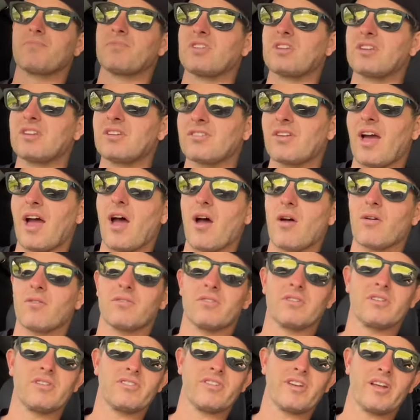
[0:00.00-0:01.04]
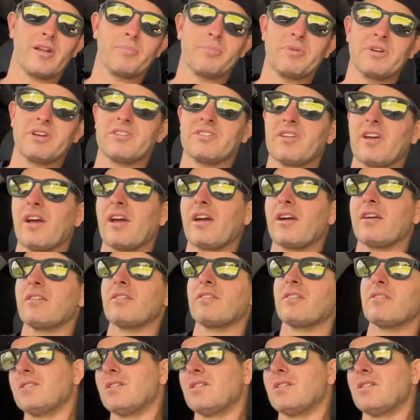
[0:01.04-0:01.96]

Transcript: he's out. He's had a big day.